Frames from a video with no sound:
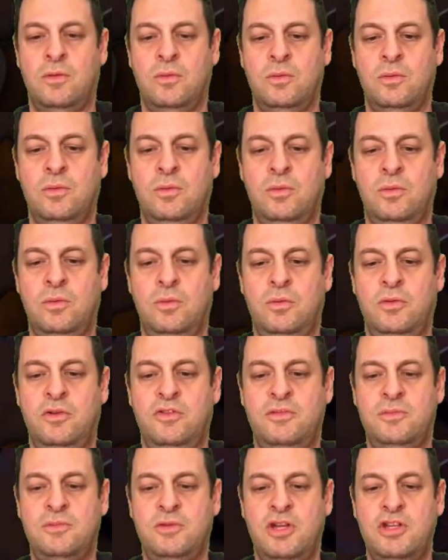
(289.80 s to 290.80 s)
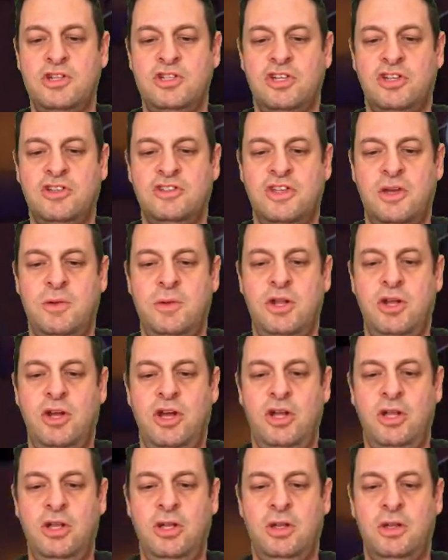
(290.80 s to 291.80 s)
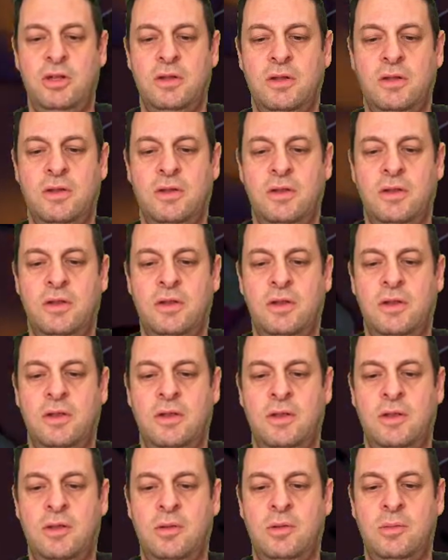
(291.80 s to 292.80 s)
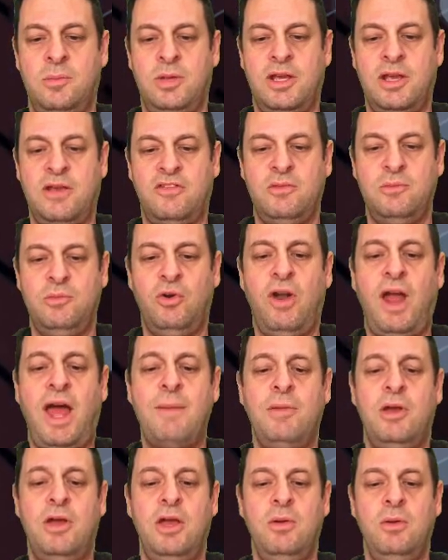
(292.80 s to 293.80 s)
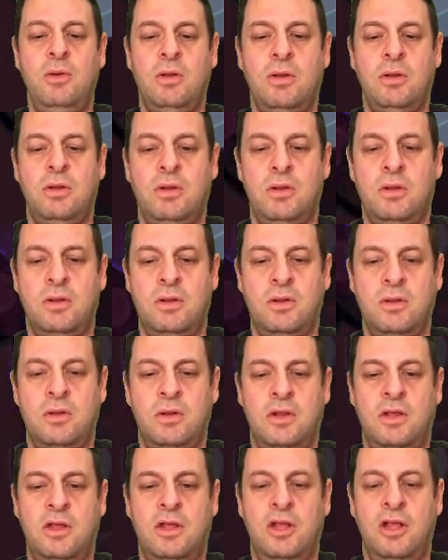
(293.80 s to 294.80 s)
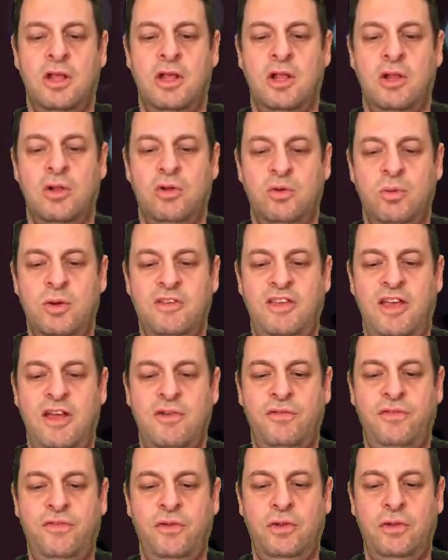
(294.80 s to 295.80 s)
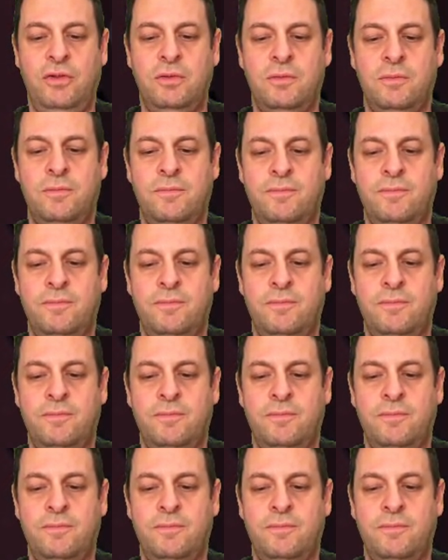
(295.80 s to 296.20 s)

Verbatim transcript: Oh, there's some gunshots going on to get some more ammo. Always helpful.